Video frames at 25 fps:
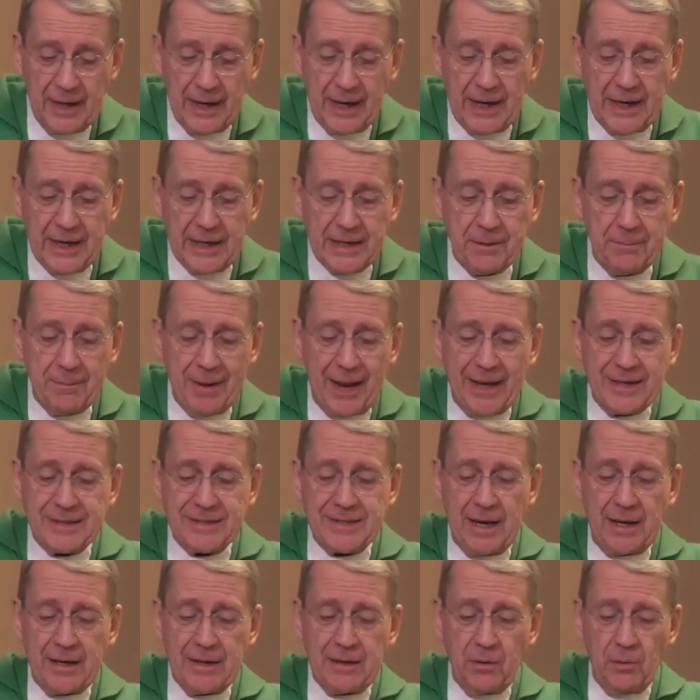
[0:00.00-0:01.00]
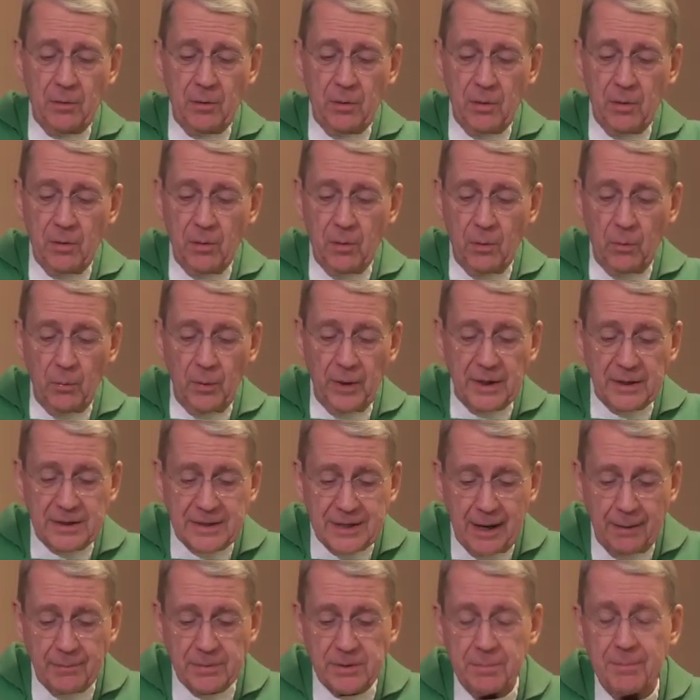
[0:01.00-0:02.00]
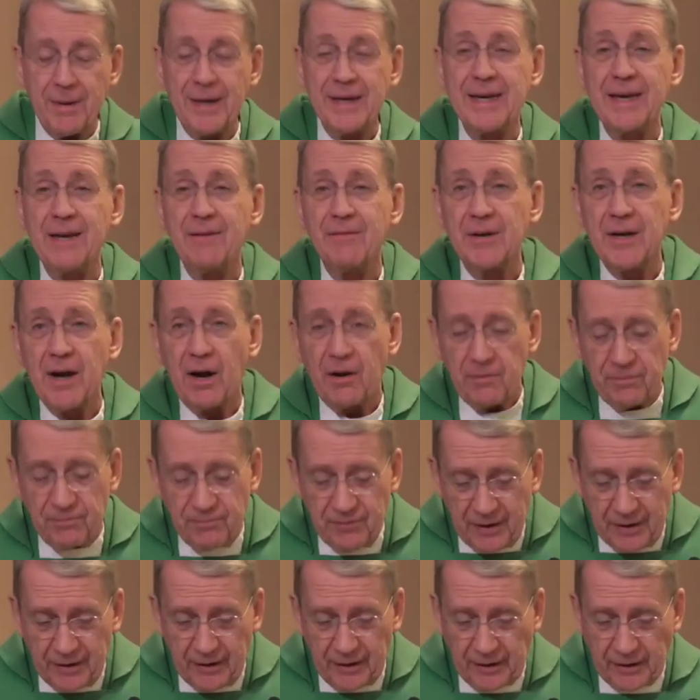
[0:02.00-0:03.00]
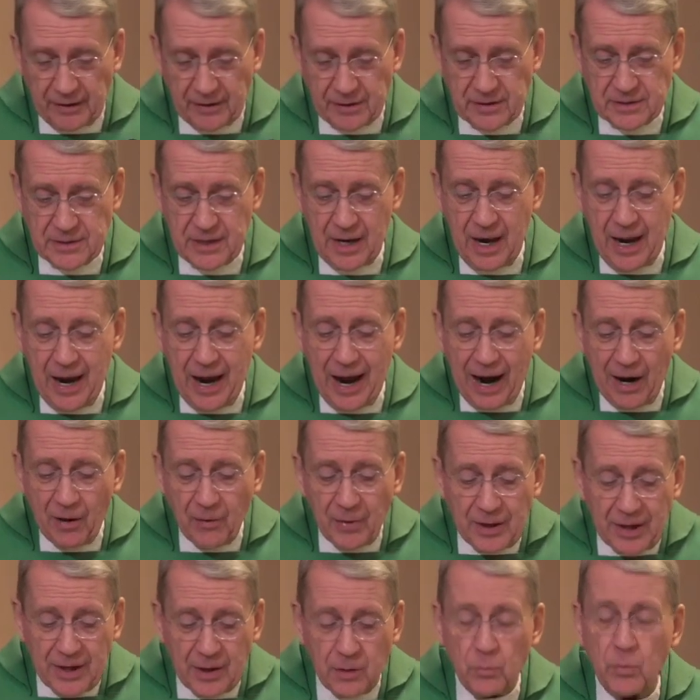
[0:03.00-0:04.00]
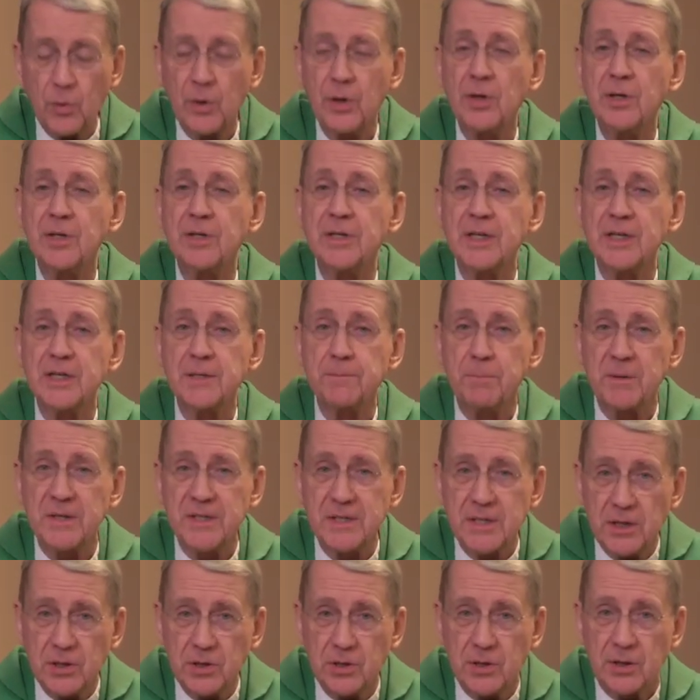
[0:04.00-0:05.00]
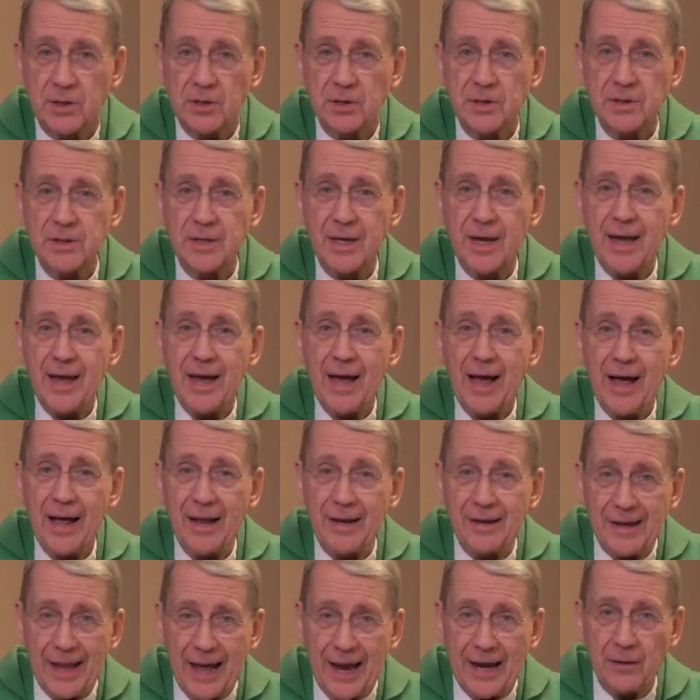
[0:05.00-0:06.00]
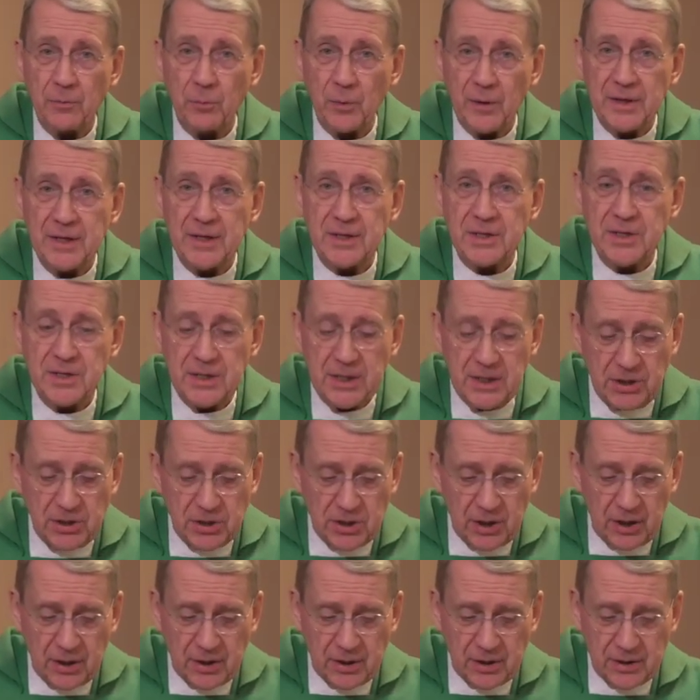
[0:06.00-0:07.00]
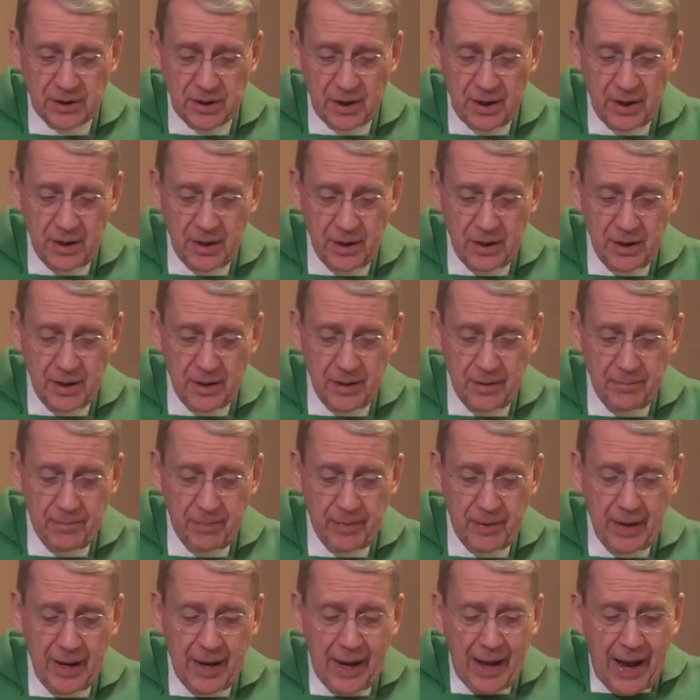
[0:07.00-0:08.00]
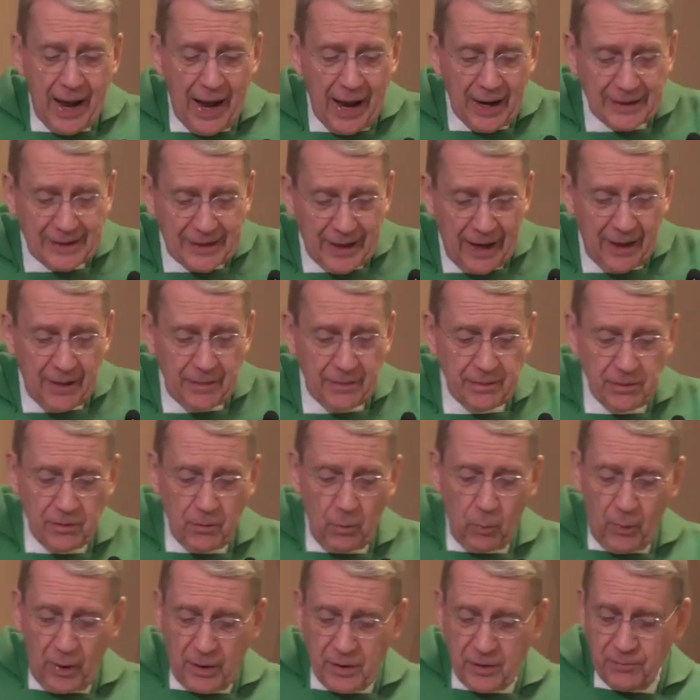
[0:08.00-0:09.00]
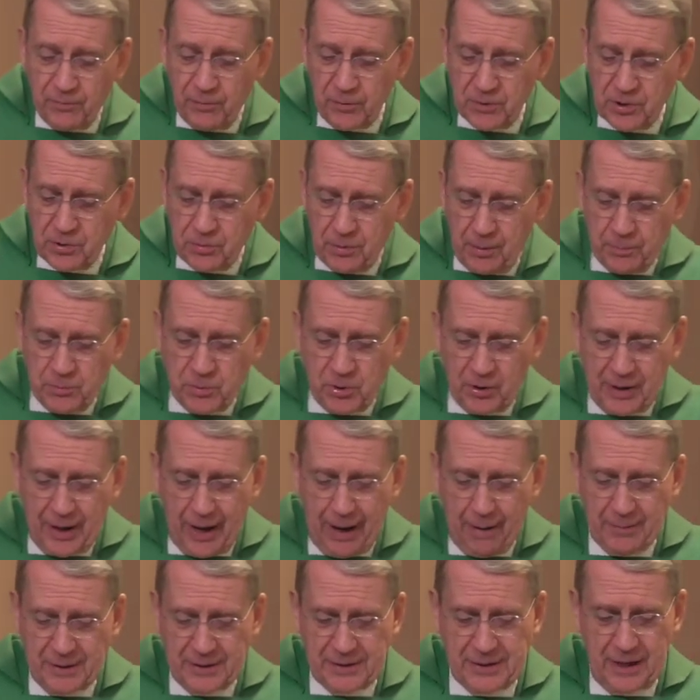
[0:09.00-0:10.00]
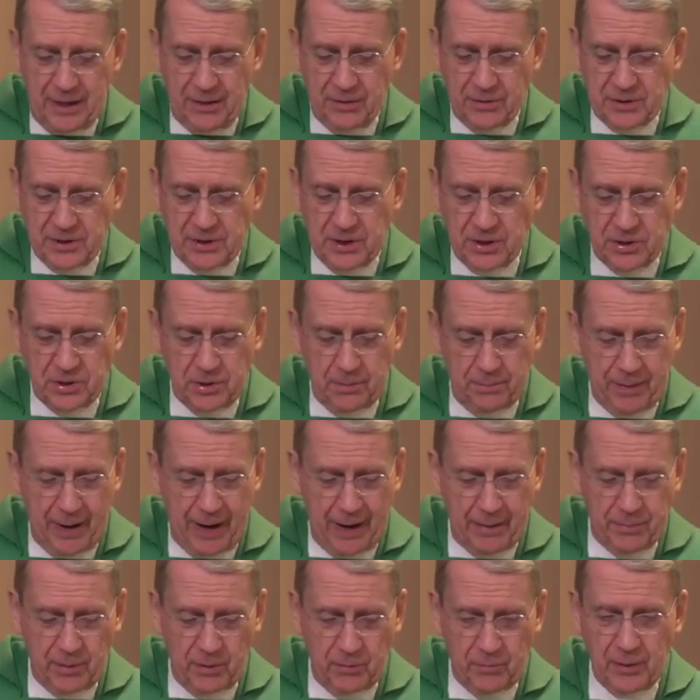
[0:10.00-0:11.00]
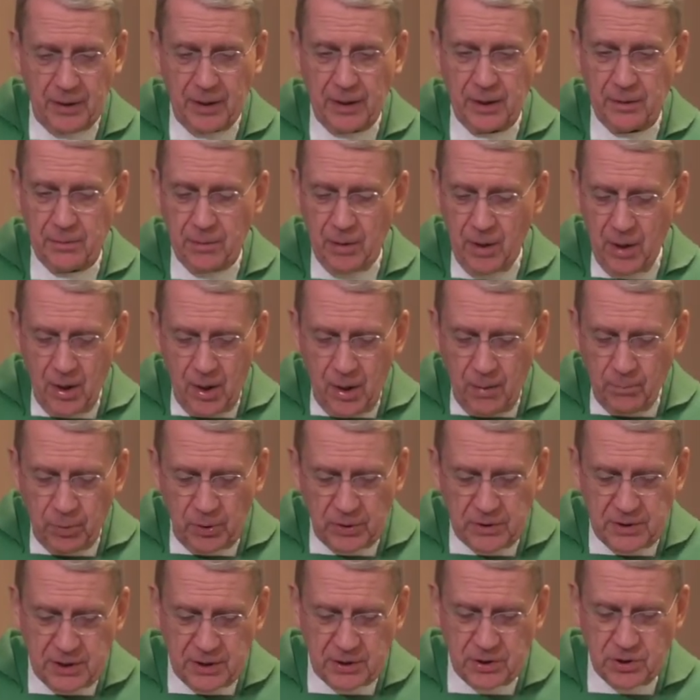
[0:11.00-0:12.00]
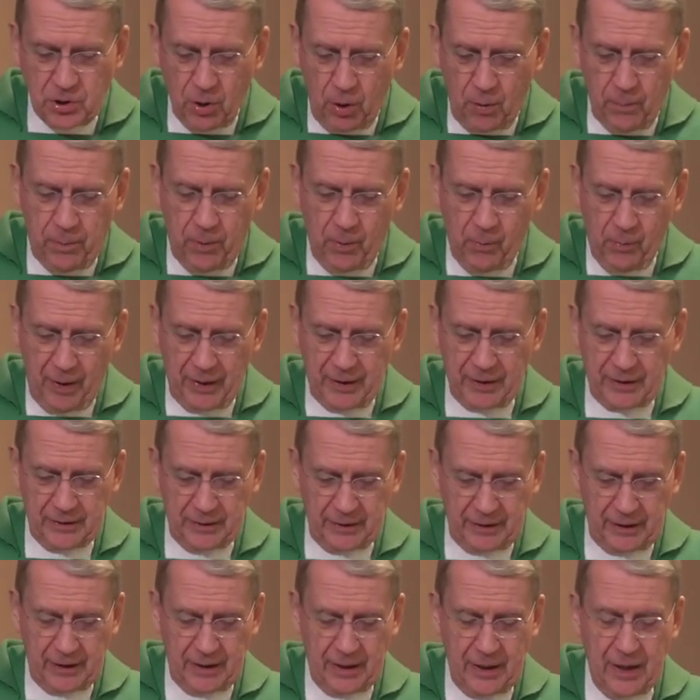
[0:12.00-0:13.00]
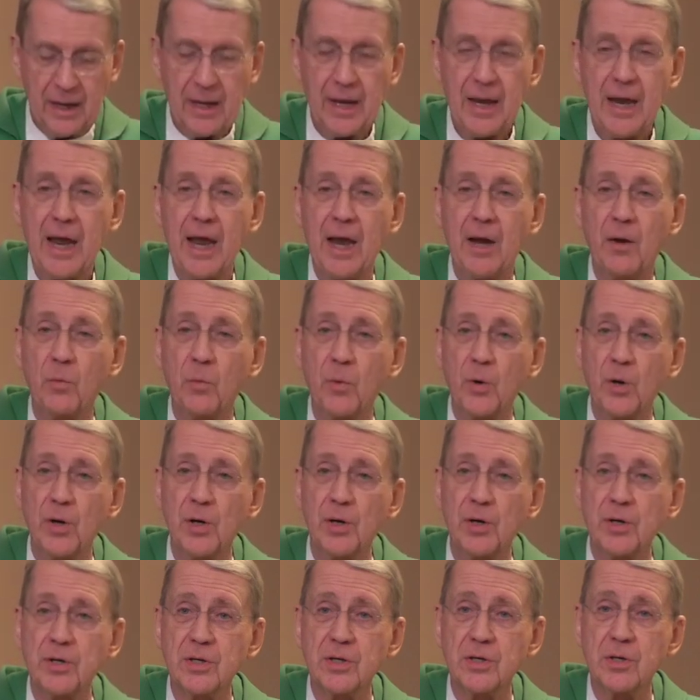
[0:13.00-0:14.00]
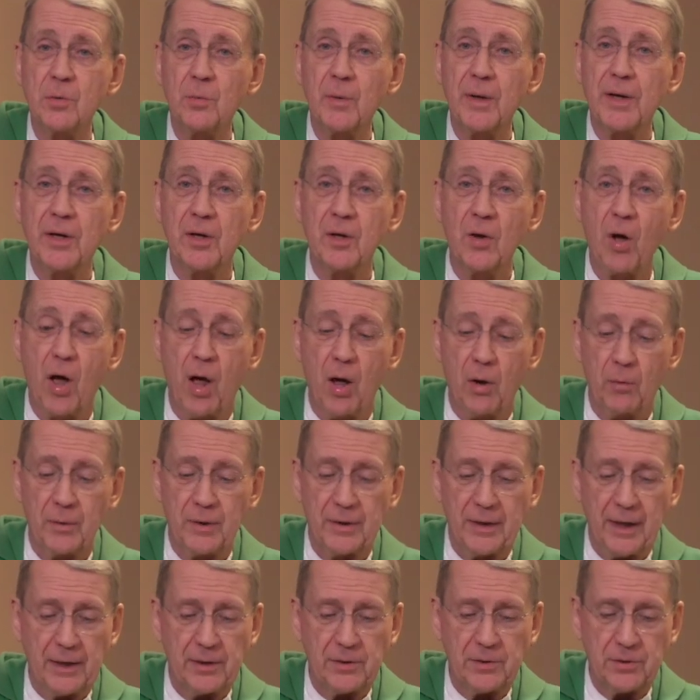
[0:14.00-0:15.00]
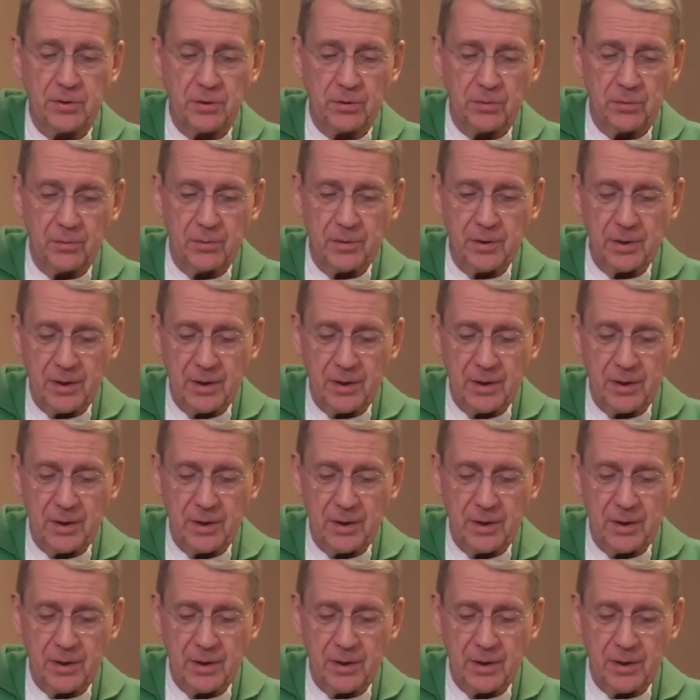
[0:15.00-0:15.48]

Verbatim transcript: He demands that we attempt to make even our feelings, our inward dispositions align with his teaching. Again, the wonderful scripture commentator, Sister Barbara Reid, puts it so poetically in words we can all relate to.